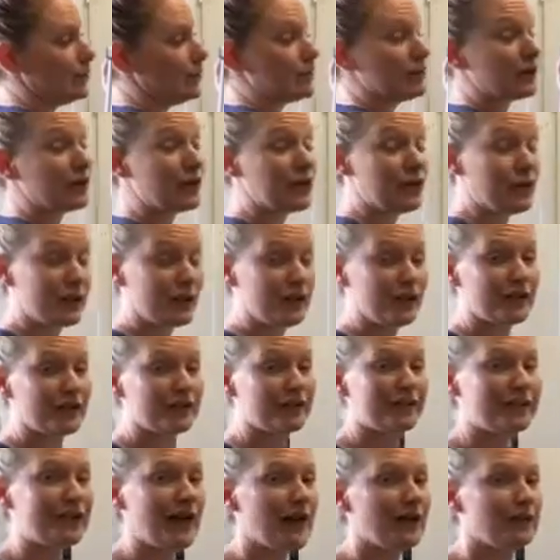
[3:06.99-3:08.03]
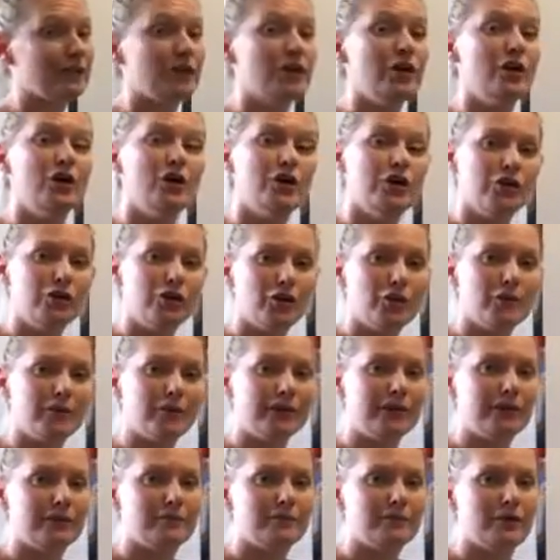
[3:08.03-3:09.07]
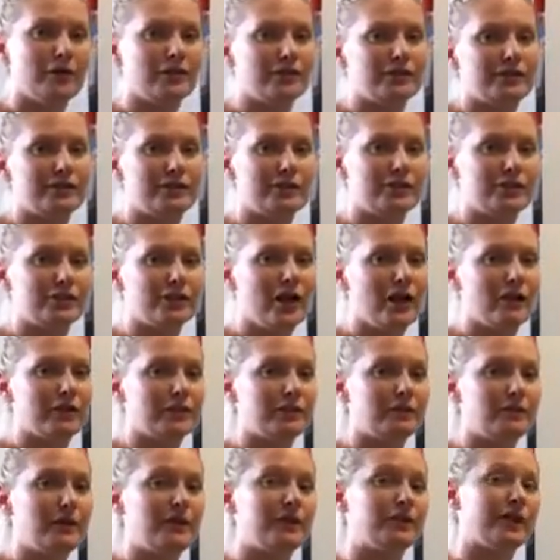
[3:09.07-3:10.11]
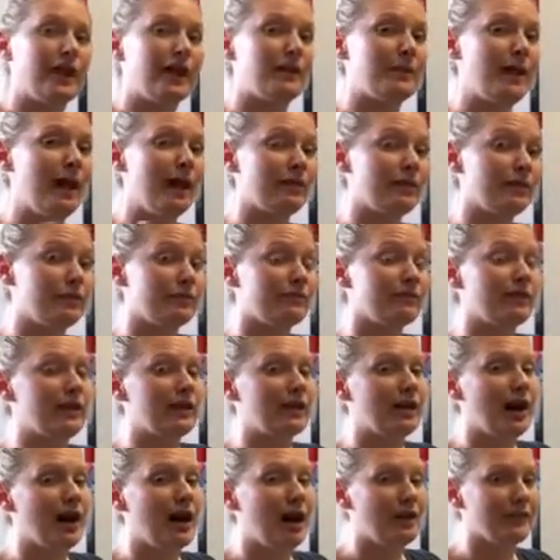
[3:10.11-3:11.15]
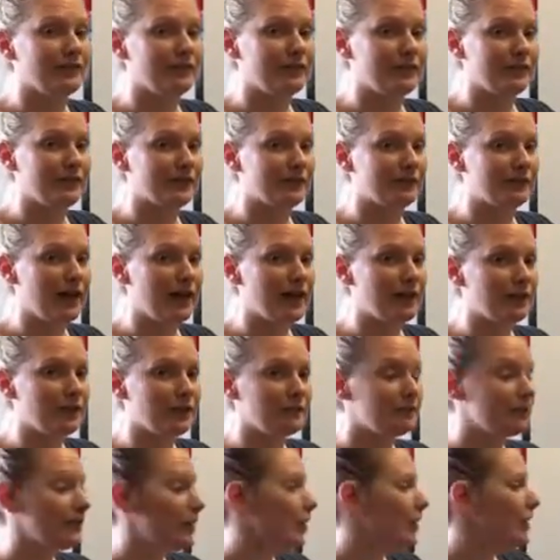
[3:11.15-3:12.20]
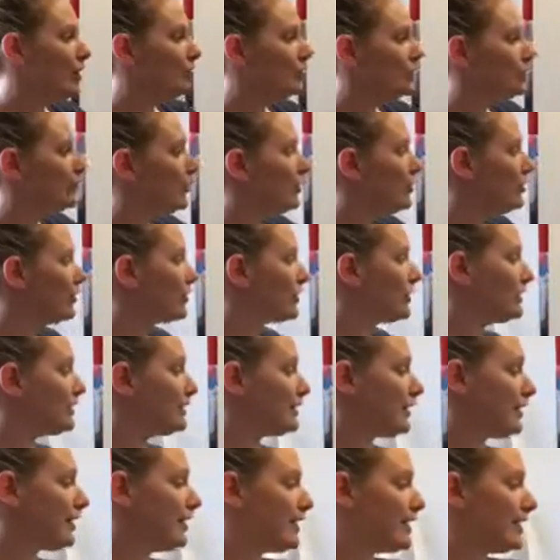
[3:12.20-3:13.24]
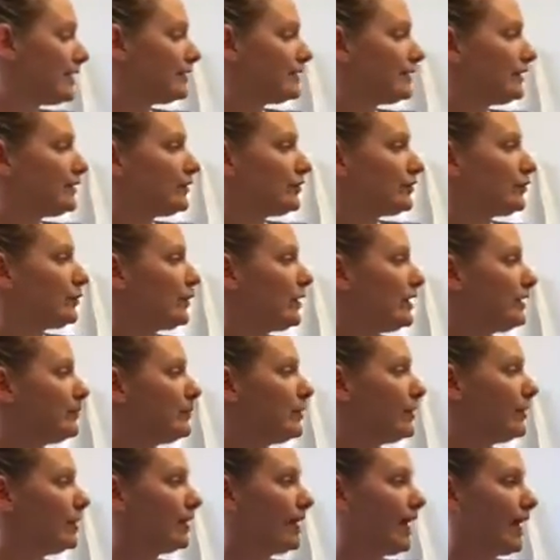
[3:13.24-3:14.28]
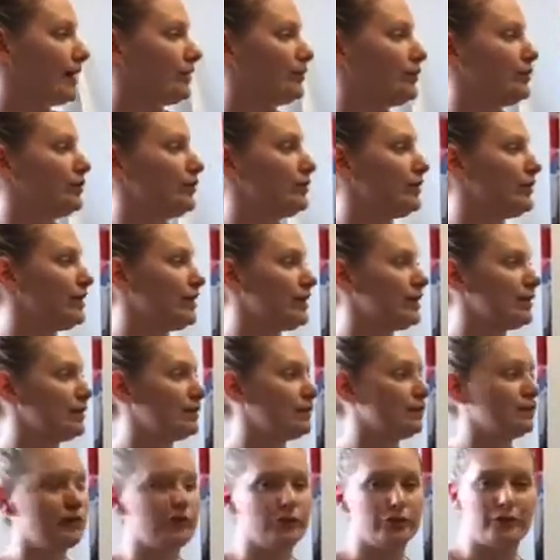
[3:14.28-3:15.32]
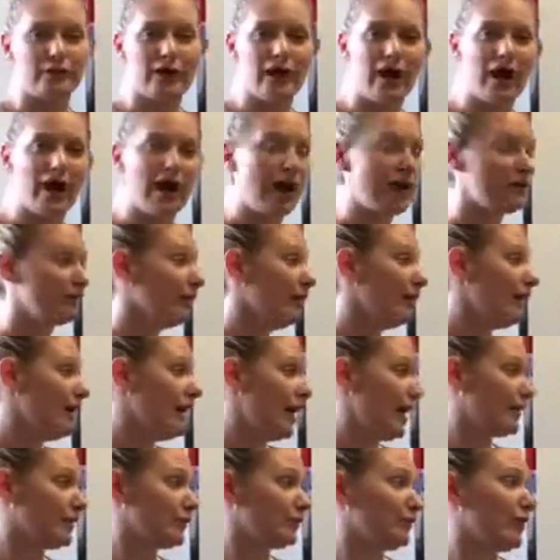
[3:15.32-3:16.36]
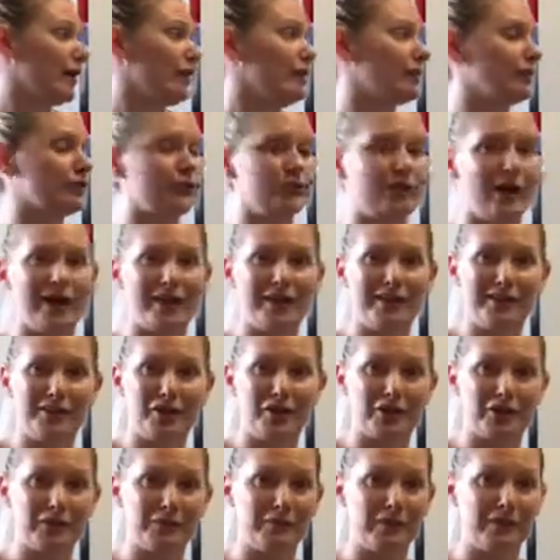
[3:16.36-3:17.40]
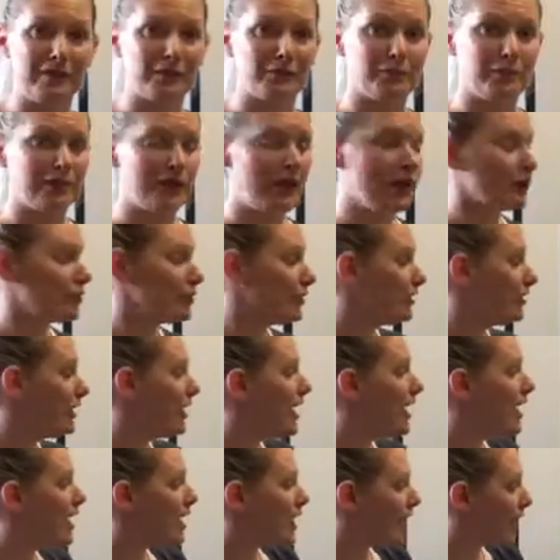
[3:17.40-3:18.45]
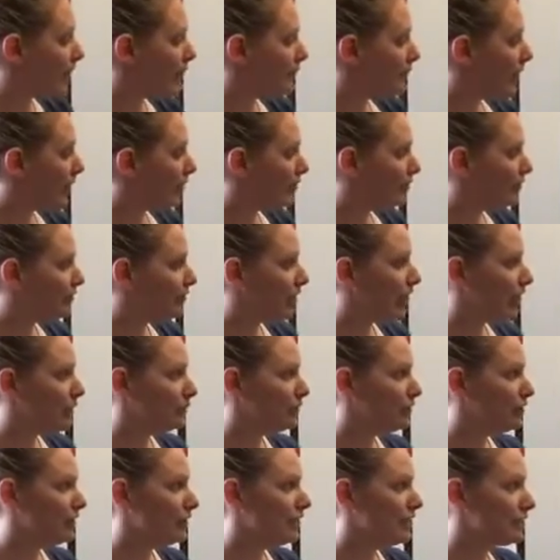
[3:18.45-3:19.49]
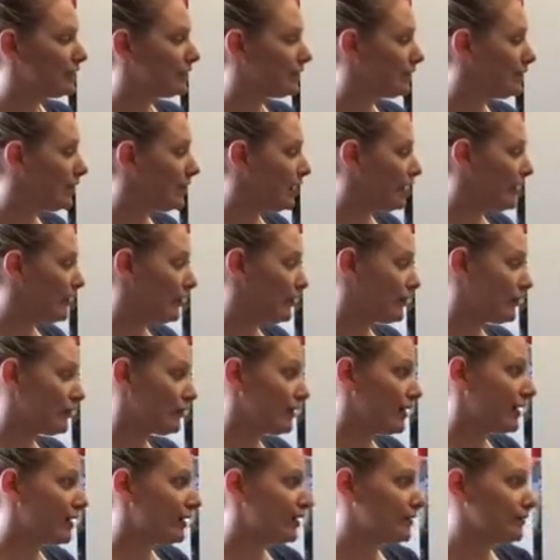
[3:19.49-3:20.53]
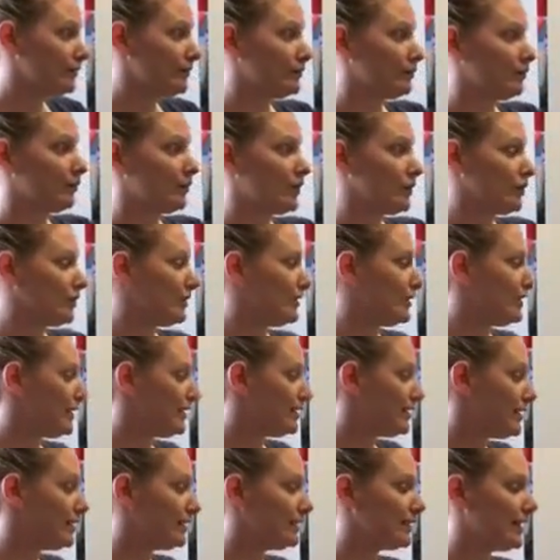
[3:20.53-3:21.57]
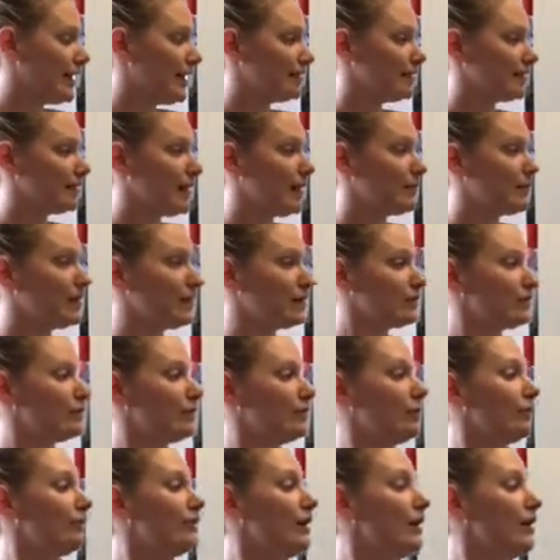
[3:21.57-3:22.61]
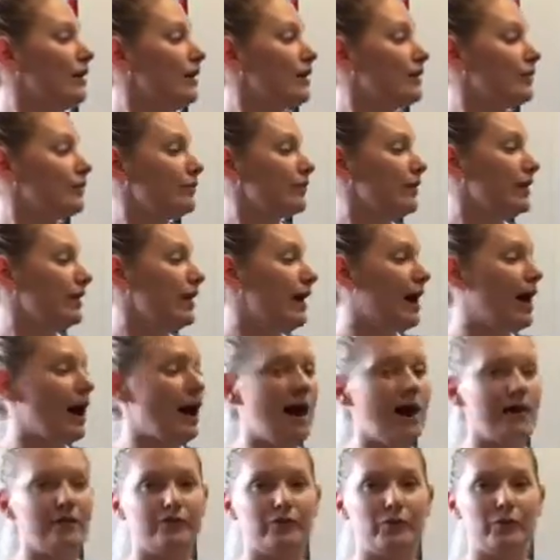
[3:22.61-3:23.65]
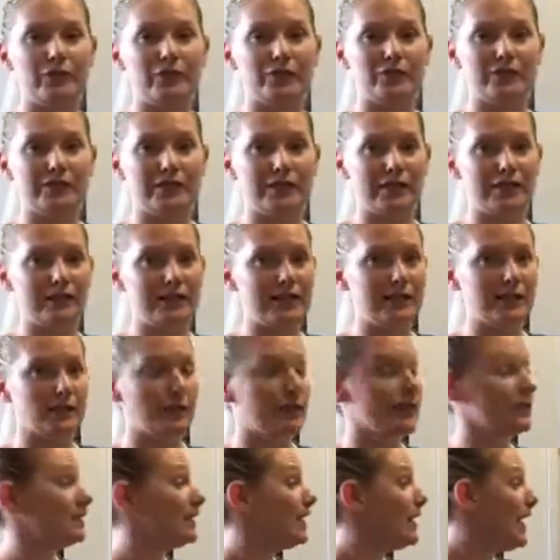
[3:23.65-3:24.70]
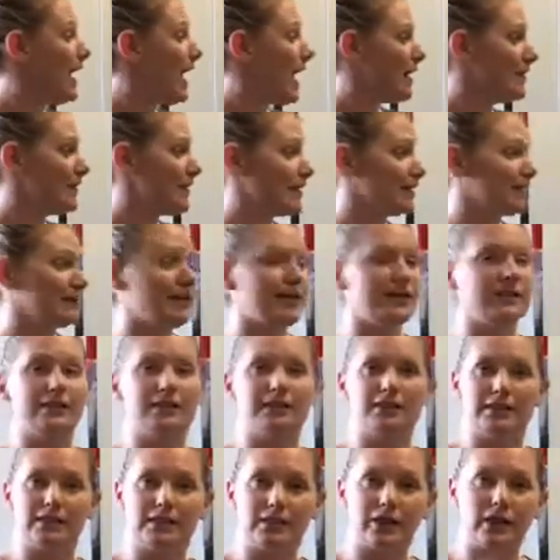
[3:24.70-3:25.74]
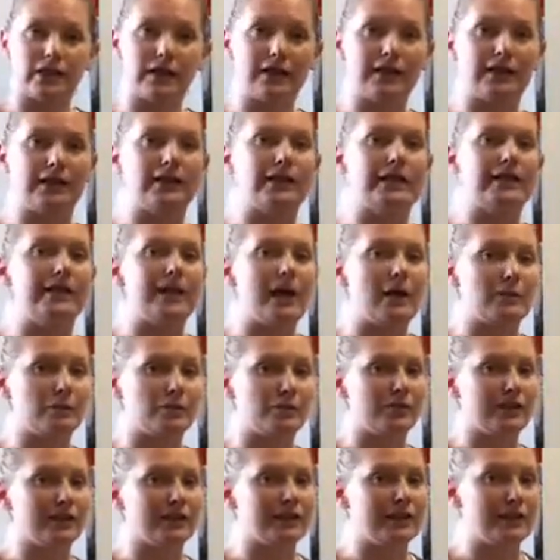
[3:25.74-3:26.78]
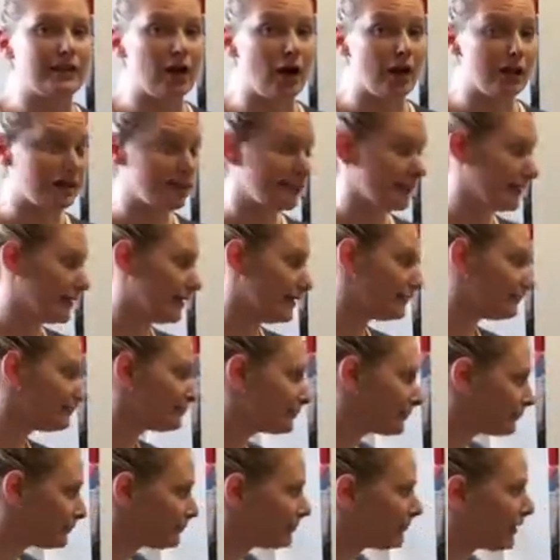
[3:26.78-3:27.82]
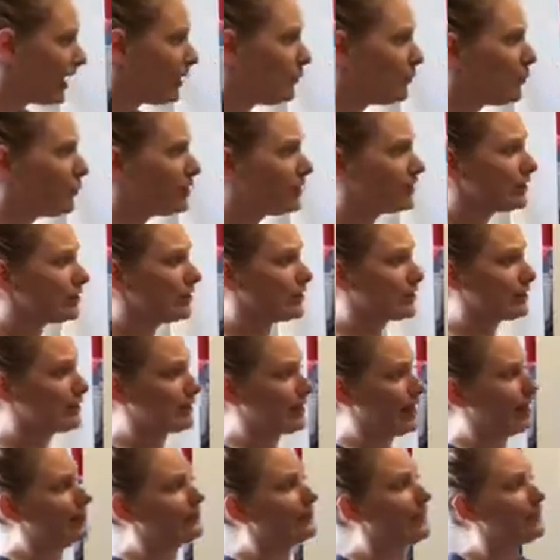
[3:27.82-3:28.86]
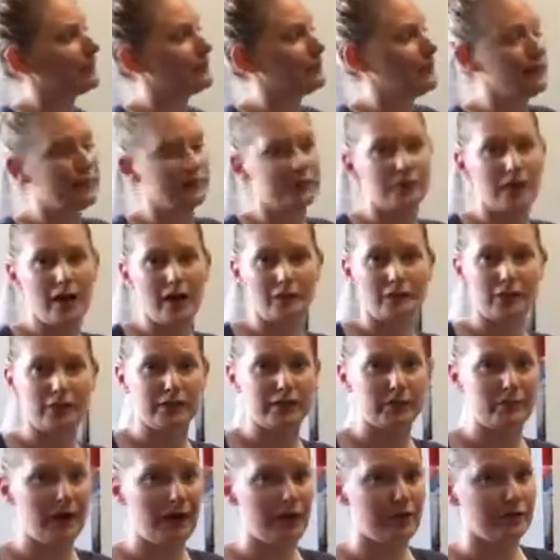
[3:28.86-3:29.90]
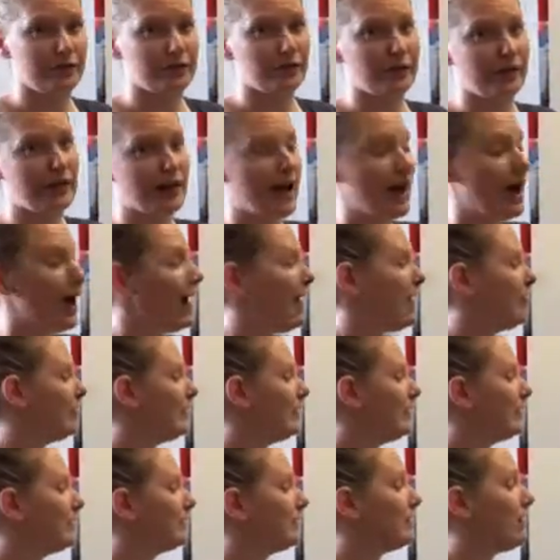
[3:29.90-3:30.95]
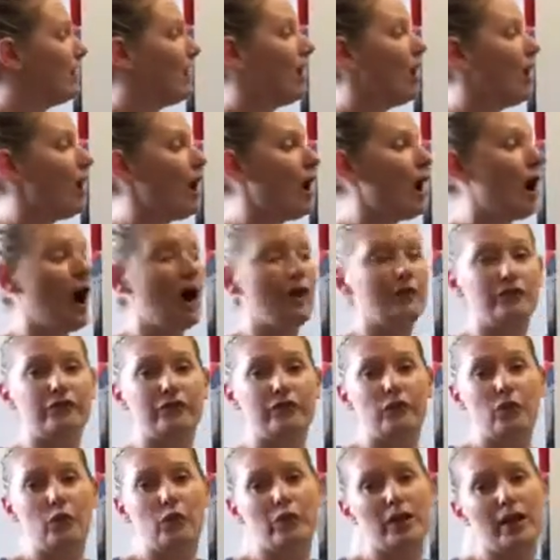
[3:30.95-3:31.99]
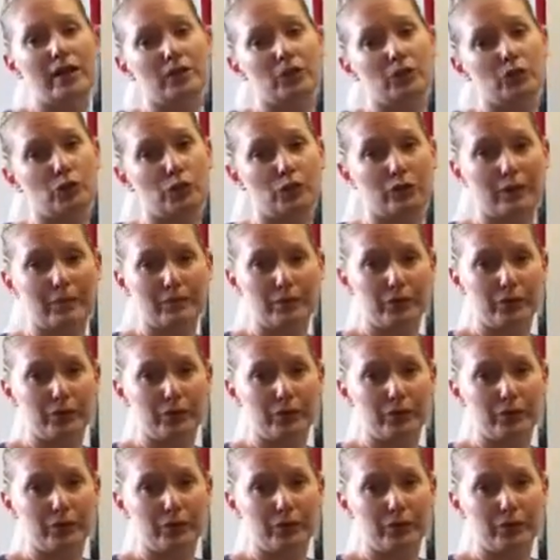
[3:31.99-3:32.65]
or the K sound, normally emerges in a child's speech at about 3.5 years of age. So what you can see is little Tweety Bird at 2 years, 2.5, is right on track in her speech production. And by the time she's 3, we should see these sounds coming through. 3.5, we should see these ones. And that sentence is going to clean up really nicely. And what it's going to sound like by the time she's about 3.5 is, I thought I saw a